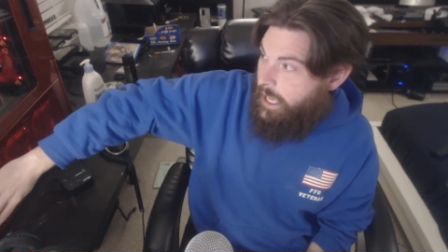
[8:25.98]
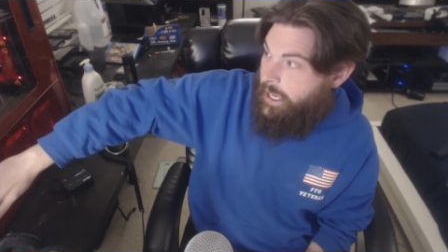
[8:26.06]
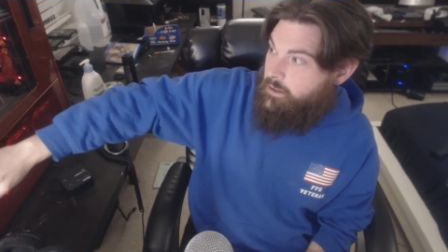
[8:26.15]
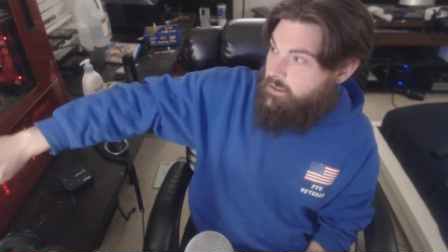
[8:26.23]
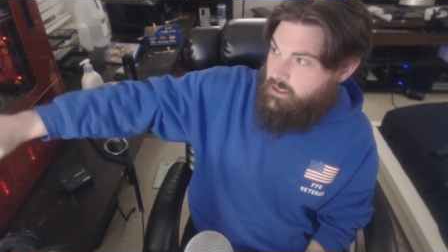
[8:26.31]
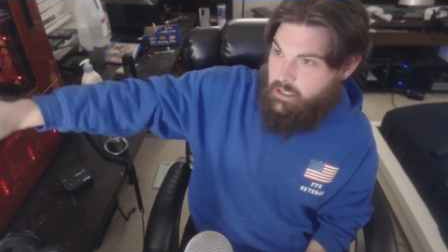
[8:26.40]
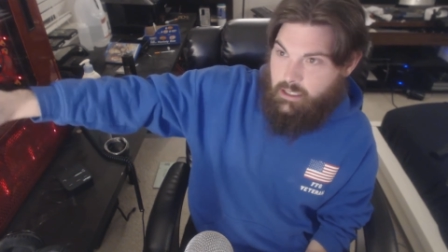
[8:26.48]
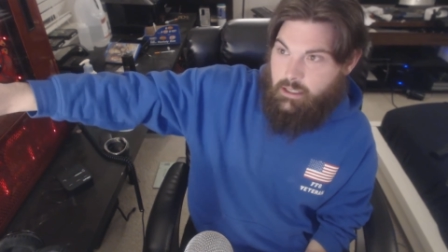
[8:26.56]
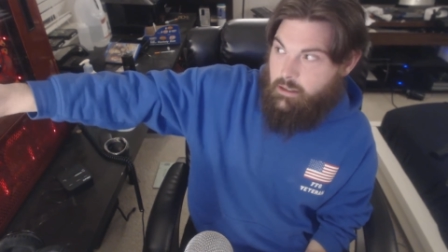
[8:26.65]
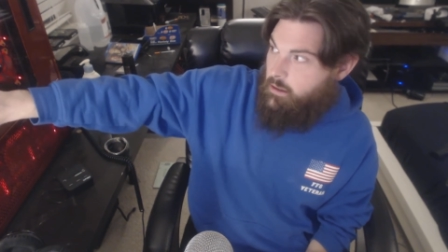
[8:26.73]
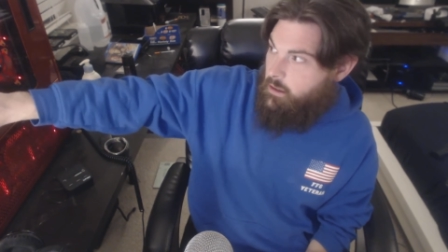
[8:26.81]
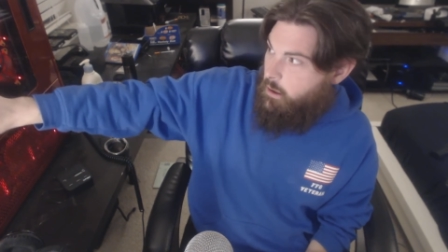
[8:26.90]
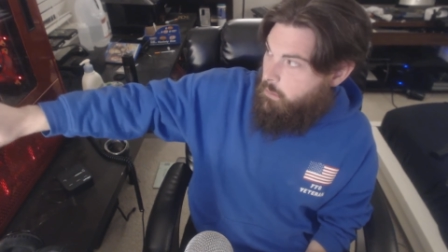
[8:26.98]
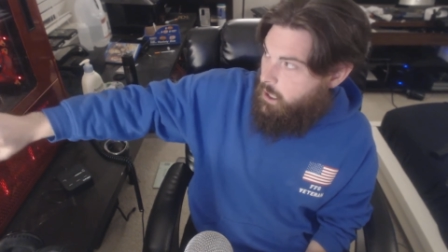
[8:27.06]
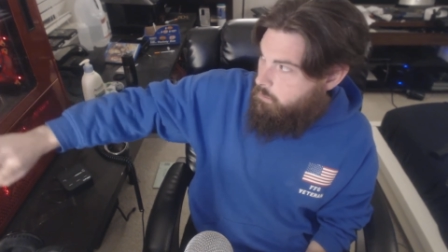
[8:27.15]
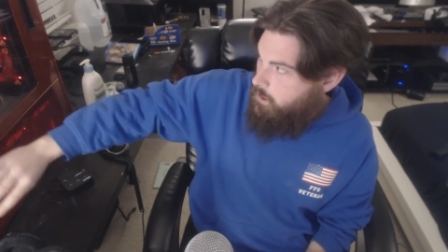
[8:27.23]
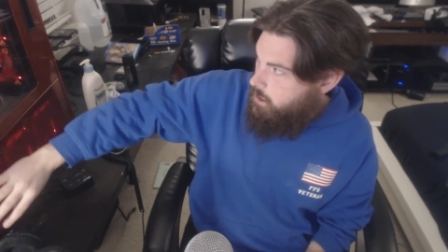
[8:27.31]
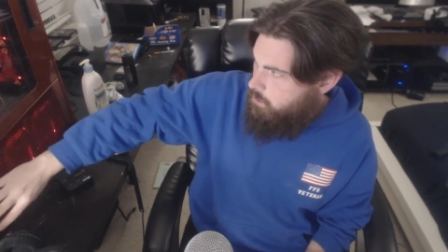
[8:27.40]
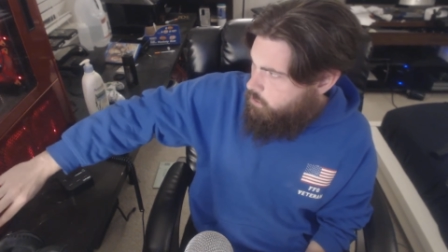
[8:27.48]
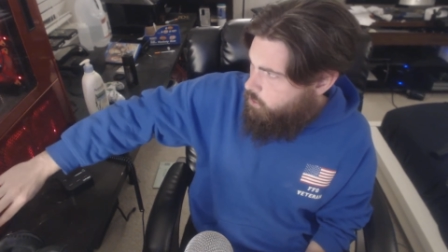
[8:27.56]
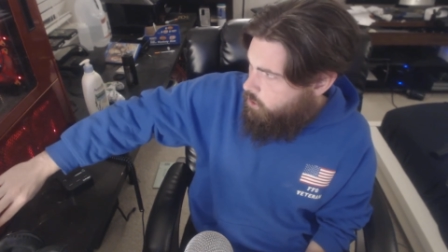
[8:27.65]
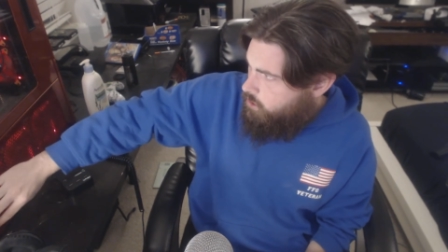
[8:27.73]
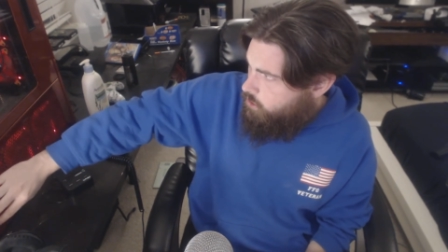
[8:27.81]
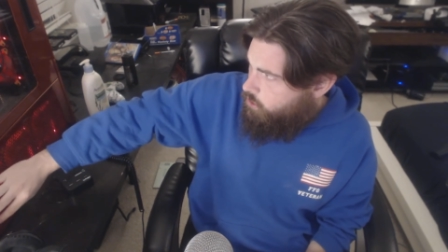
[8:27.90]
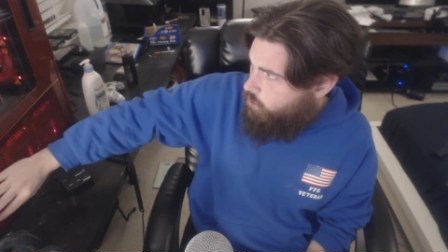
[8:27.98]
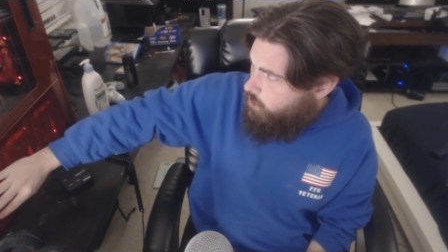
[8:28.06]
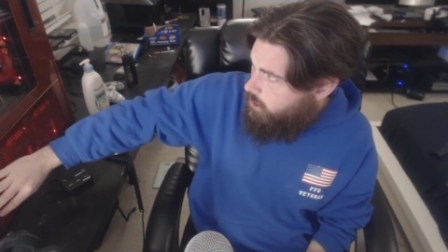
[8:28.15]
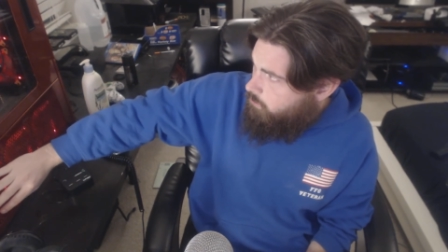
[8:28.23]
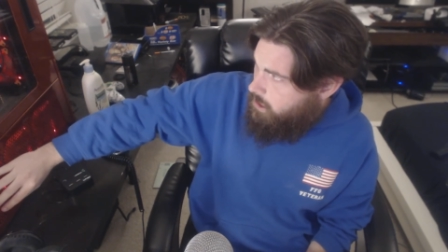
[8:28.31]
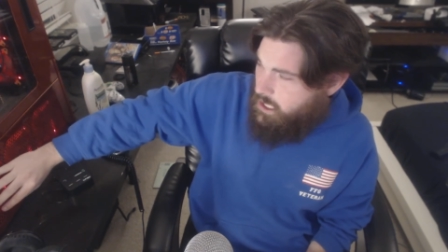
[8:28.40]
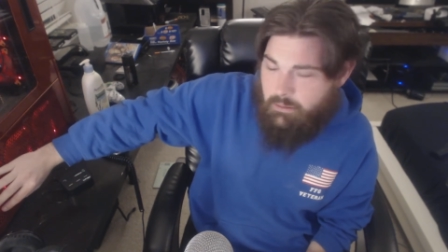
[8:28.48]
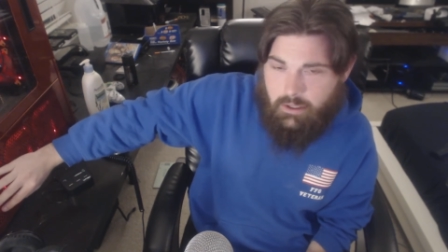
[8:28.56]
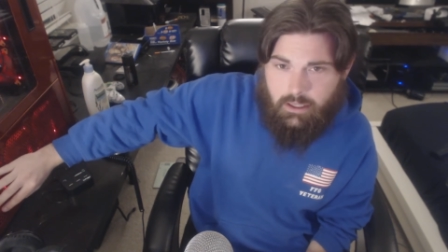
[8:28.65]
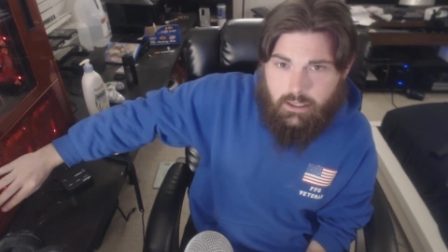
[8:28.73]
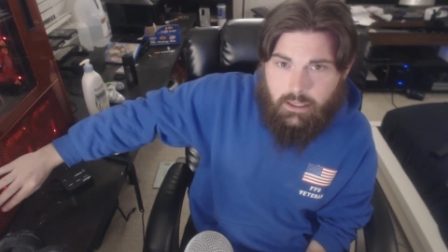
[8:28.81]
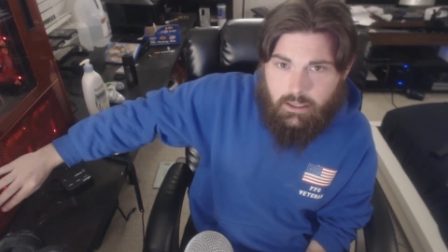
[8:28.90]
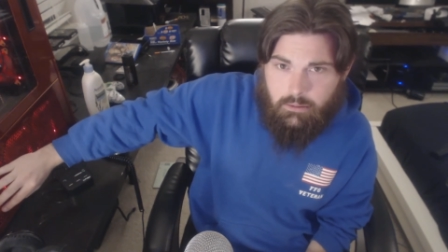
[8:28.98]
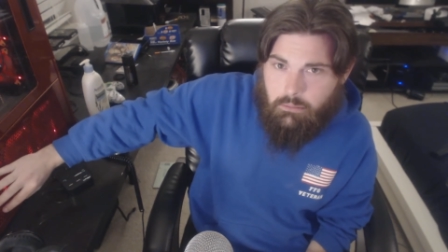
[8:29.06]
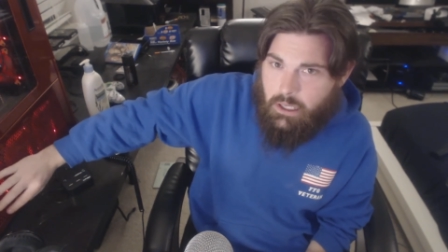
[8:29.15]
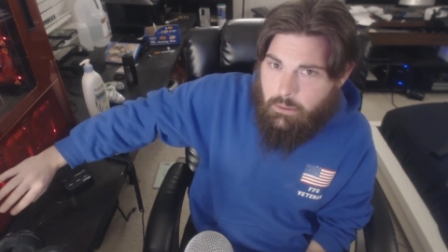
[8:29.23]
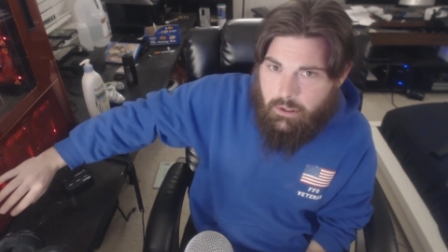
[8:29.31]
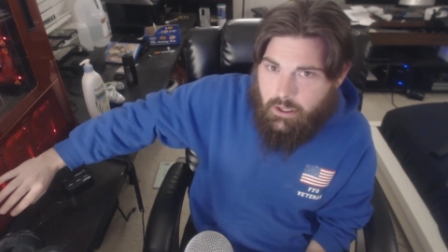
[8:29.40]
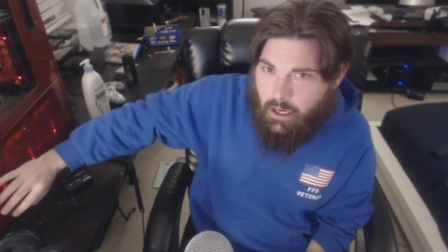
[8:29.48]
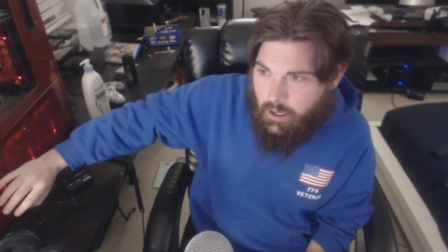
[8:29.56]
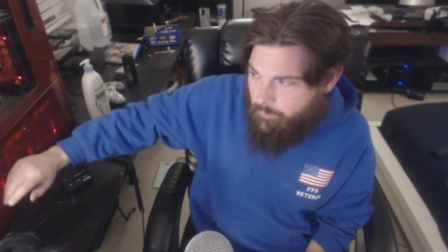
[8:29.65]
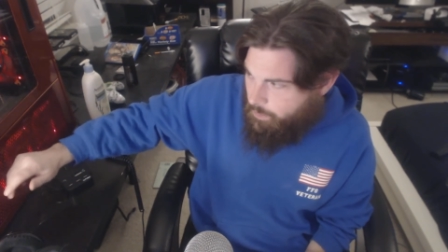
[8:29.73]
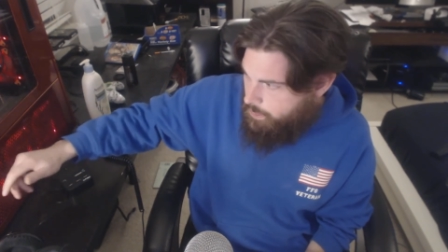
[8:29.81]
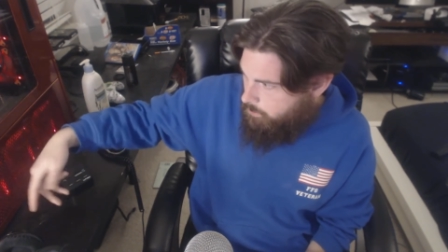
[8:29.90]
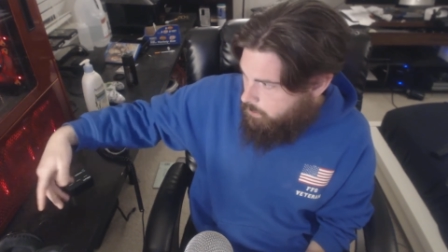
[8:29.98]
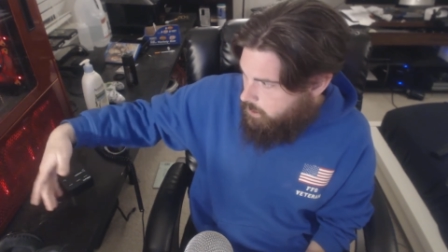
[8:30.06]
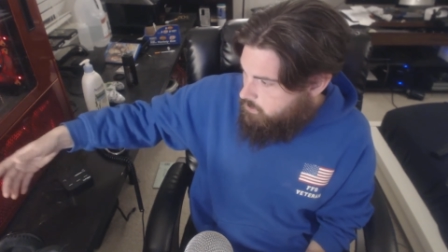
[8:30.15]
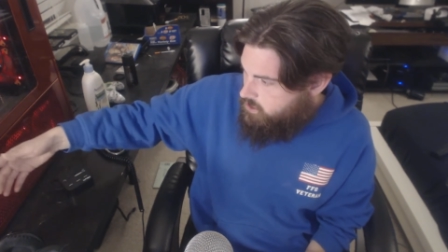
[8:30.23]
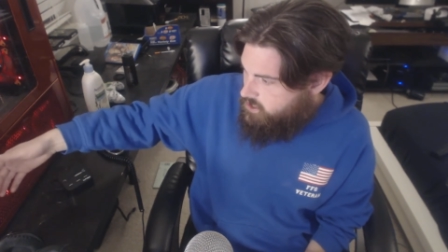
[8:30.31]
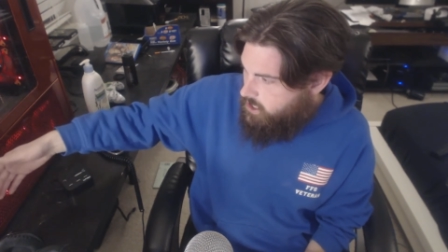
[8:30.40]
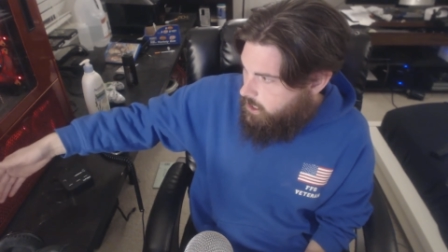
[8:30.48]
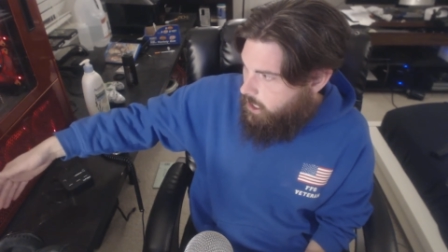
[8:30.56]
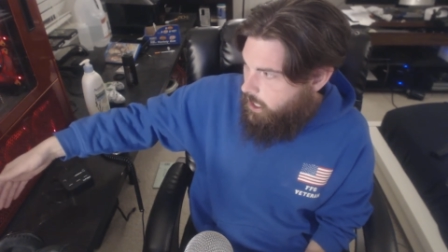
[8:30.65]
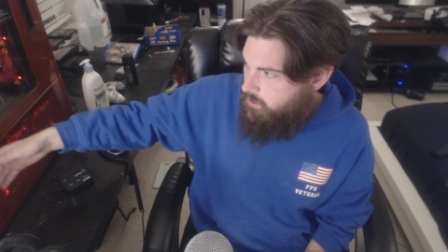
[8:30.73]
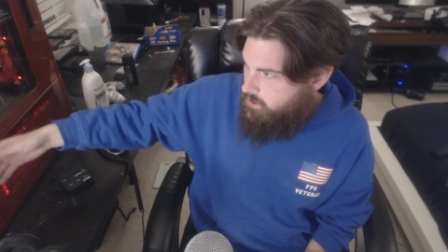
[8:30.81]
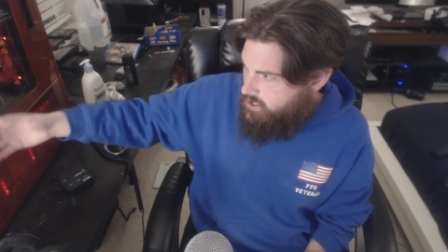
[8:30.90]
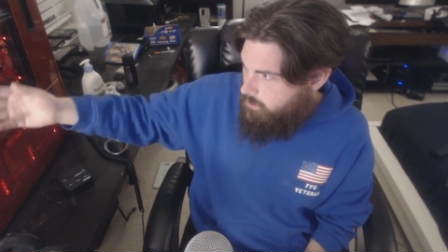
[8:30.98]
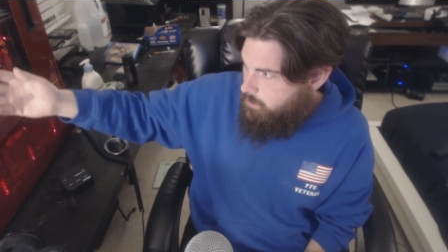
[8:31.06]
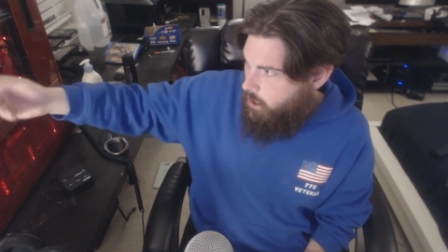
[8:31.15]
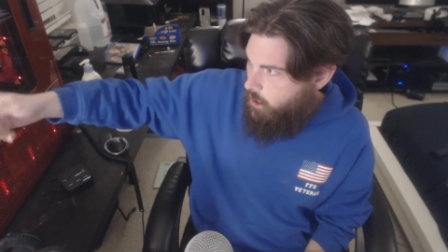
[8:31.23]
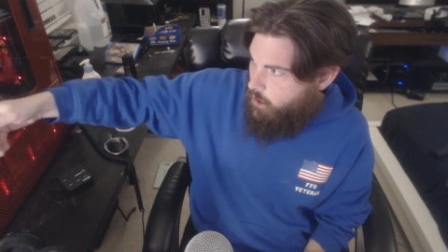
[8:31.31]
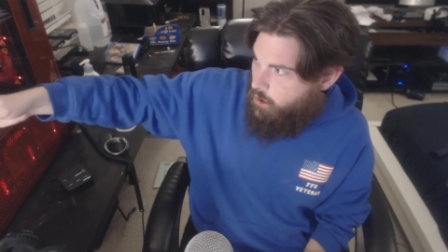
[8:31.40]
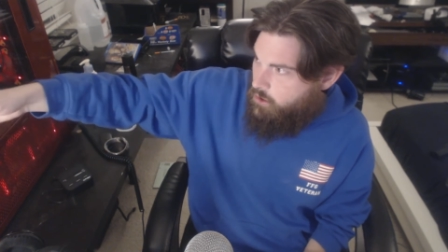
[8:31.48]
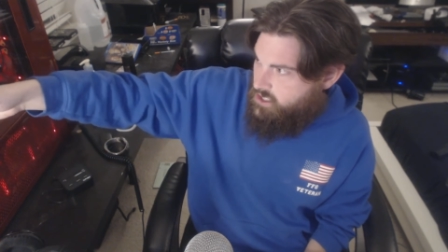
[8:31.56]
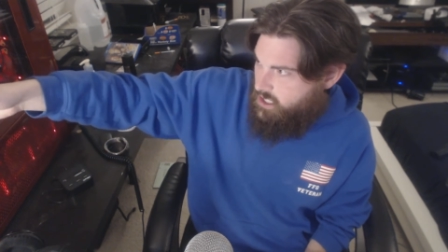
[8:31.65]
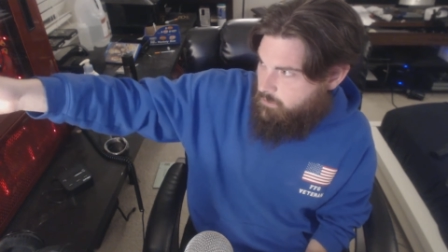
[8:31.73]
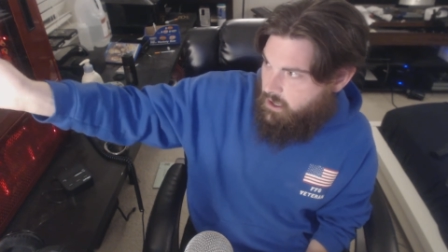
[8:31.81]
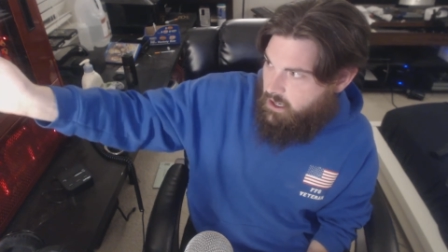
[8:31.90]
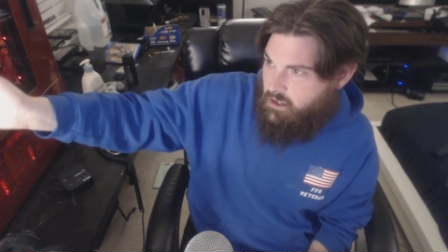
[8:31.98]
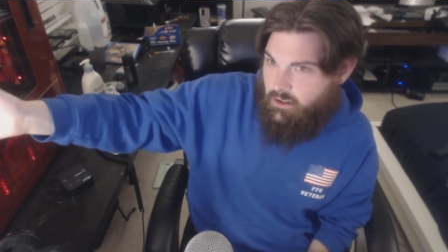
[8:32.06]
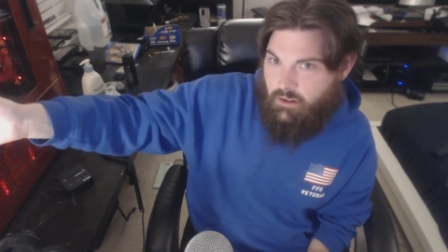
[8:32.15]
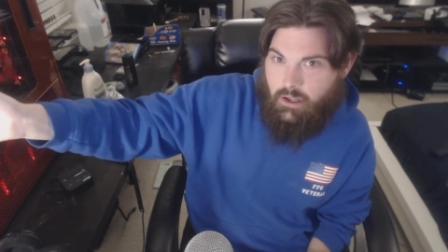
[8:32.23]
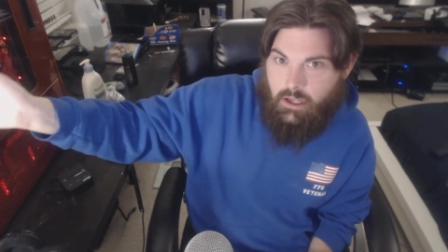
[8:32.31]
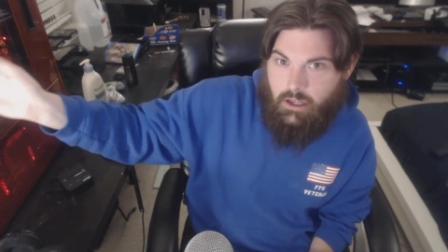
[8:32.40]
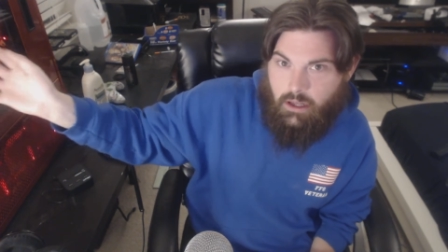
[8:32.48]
and see I might be able to water cool it maybe maybe not but I'm just saying have the same color same kind of